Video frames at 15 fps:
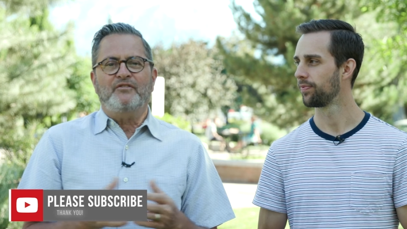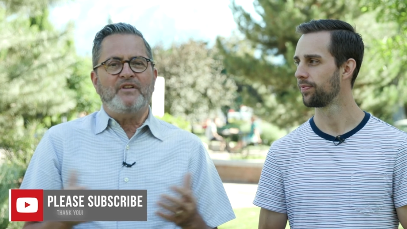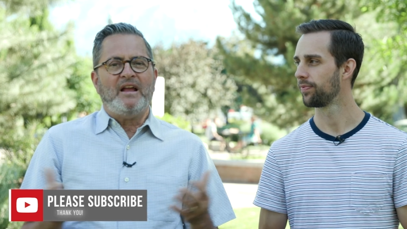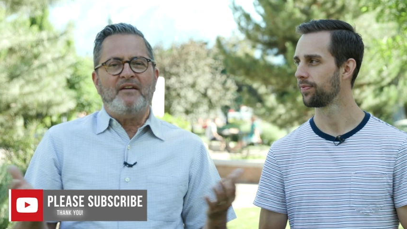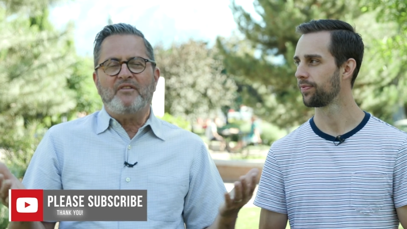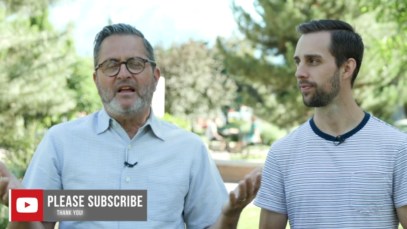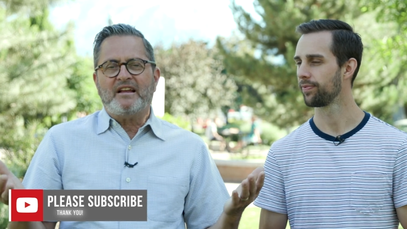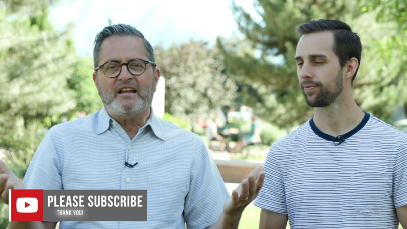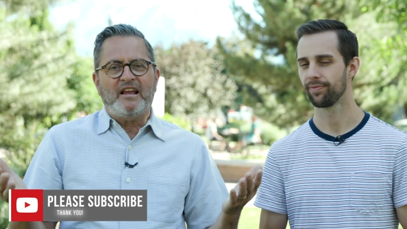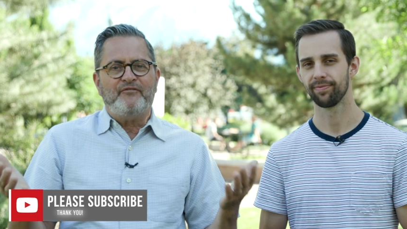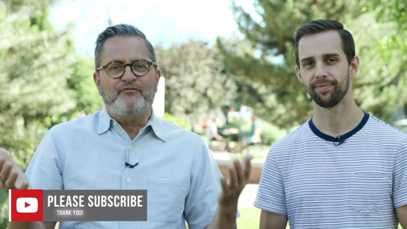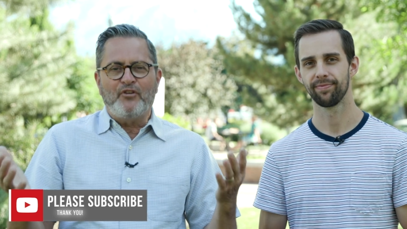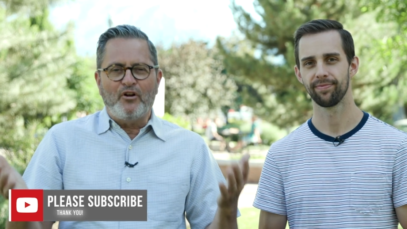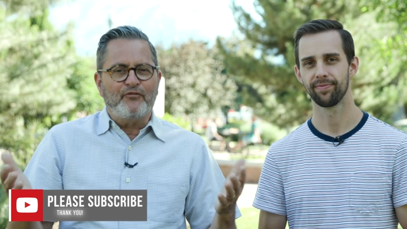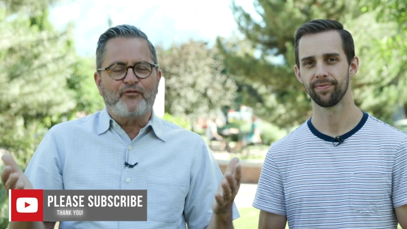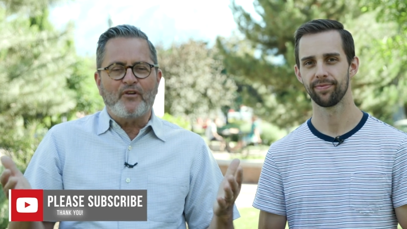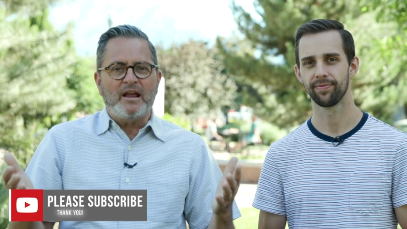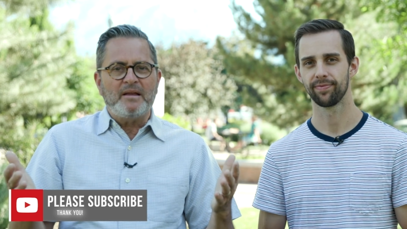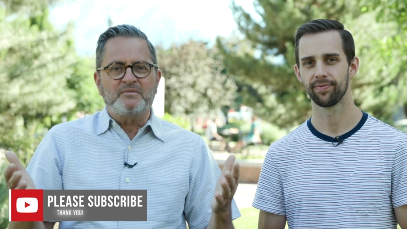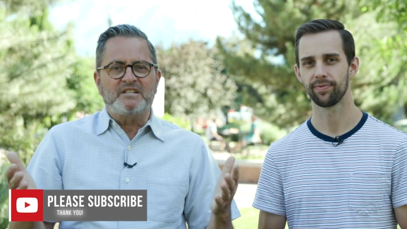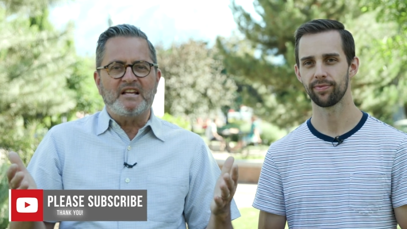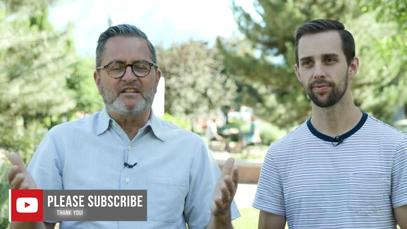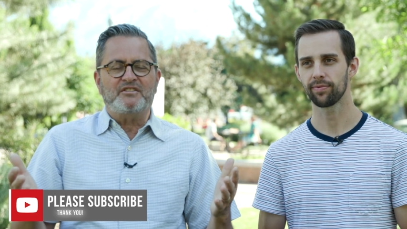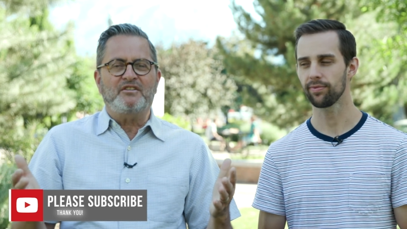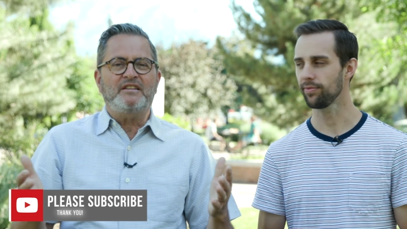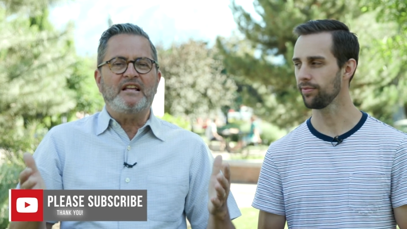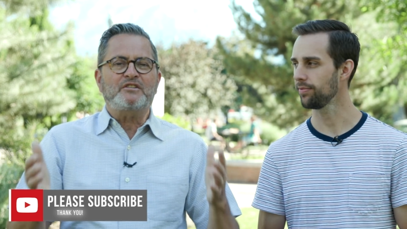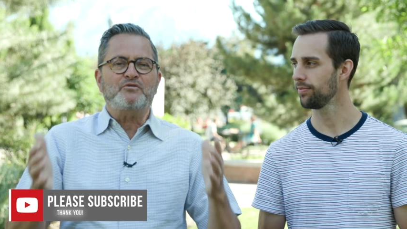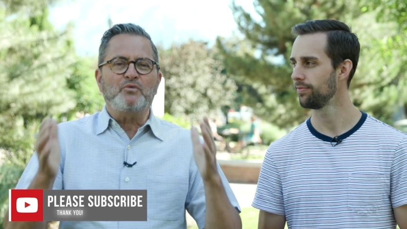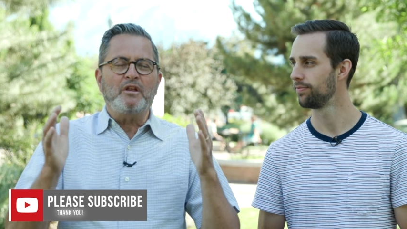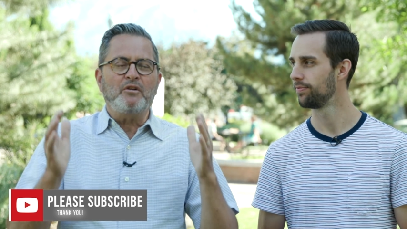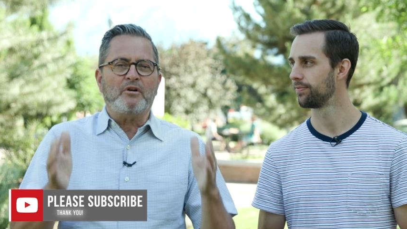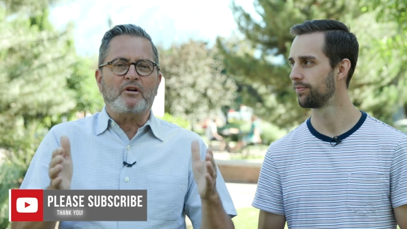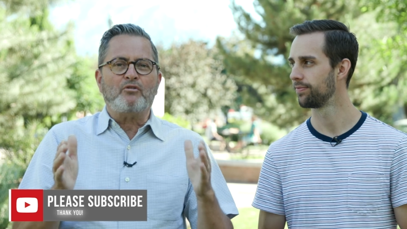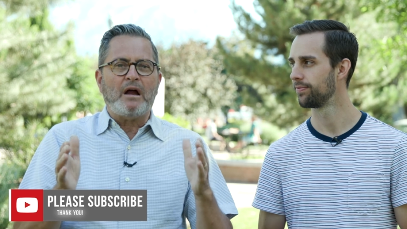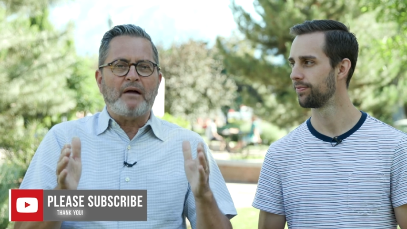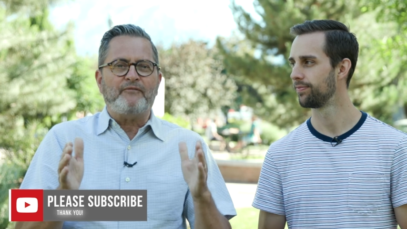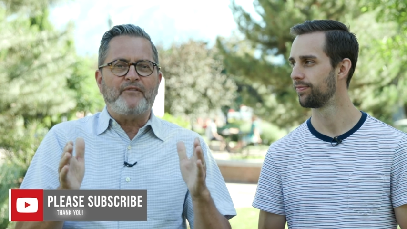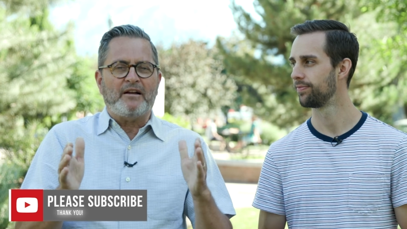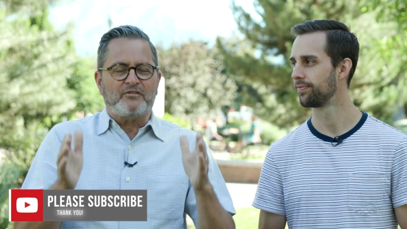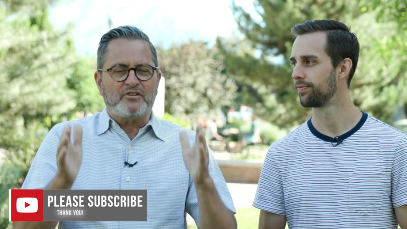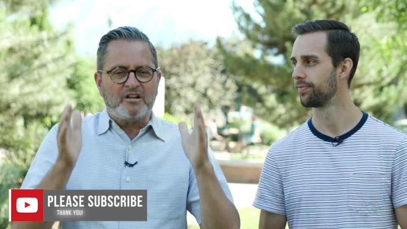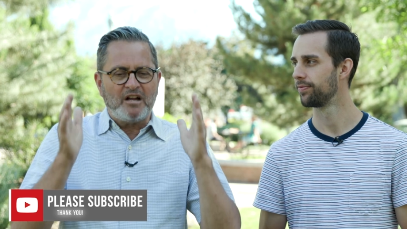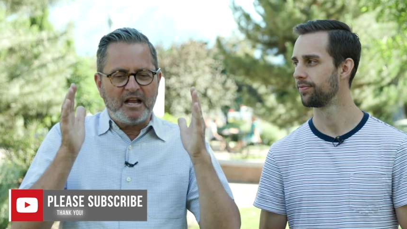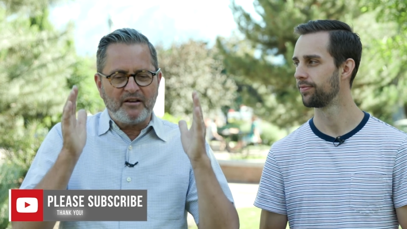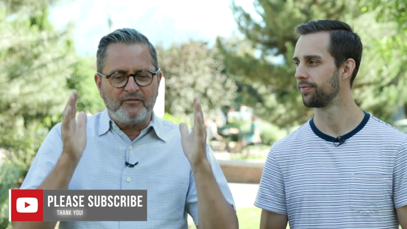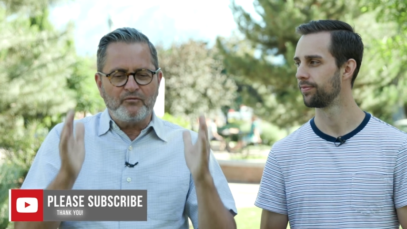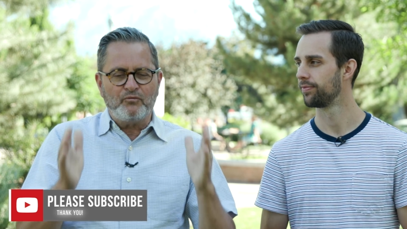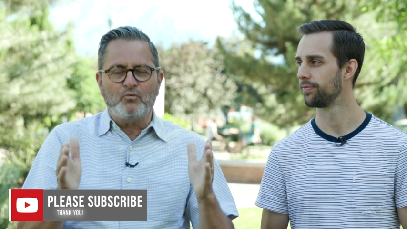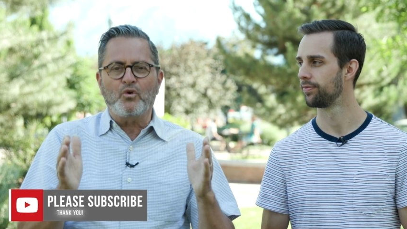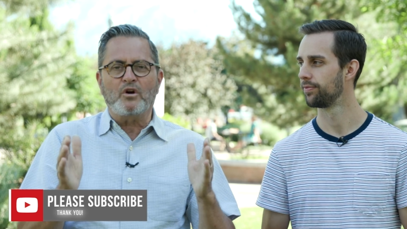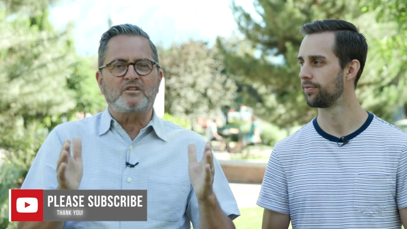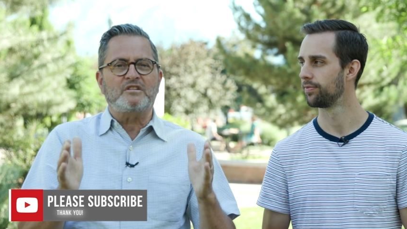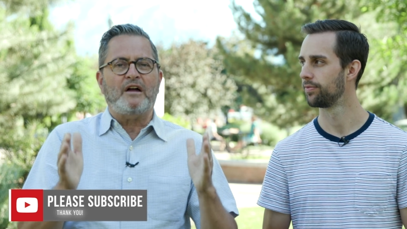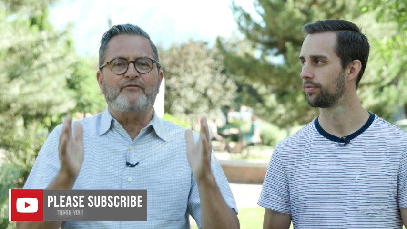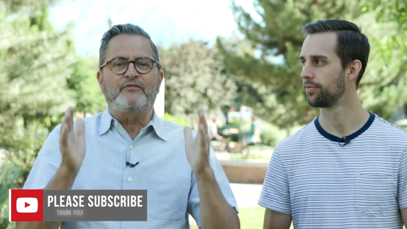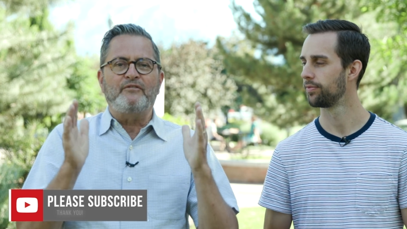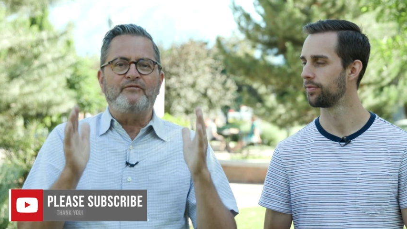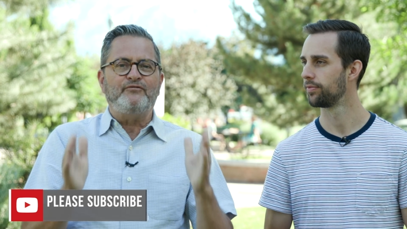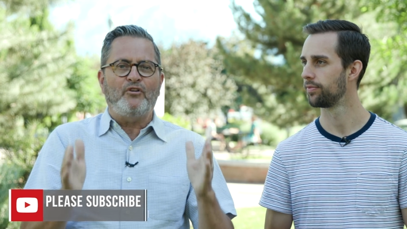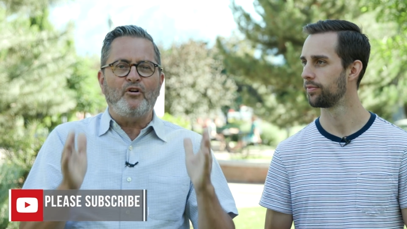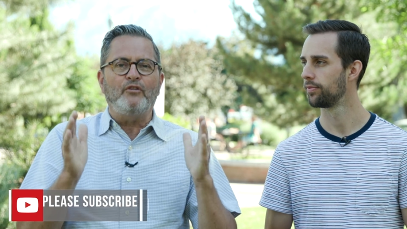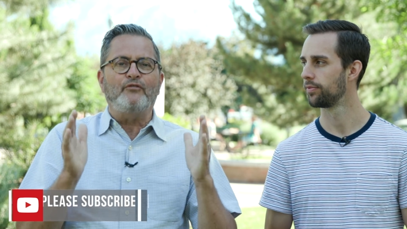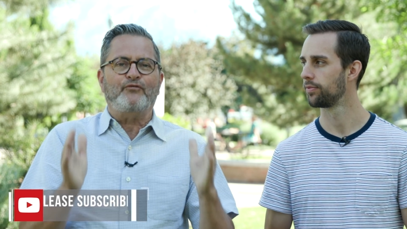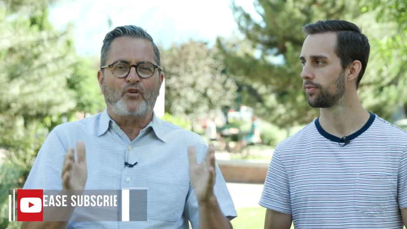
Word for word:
Speaker 1: So if you have like a full frame sensor, and that's really what crop factor kind of works off from full